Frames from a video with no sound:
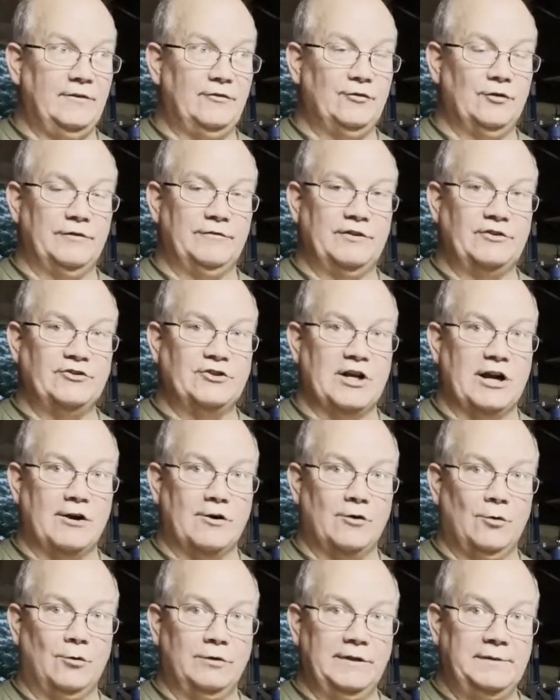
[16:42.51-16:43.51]
sort of a
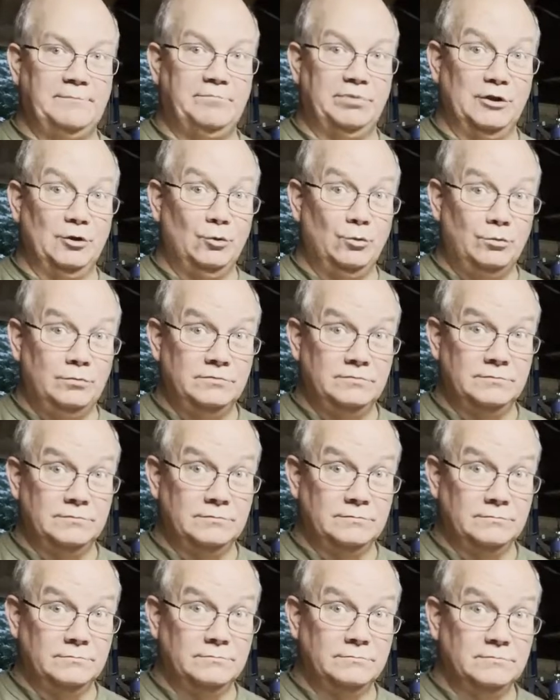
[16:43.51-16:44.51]
charcoaly blue
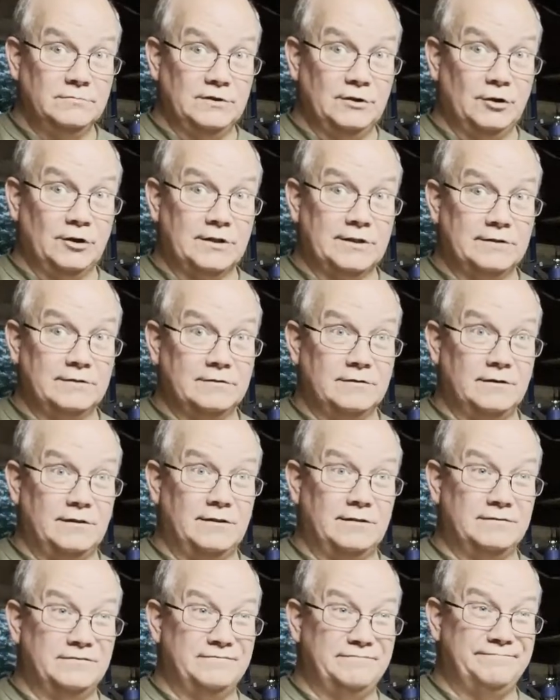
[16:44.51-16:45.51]
look, uh,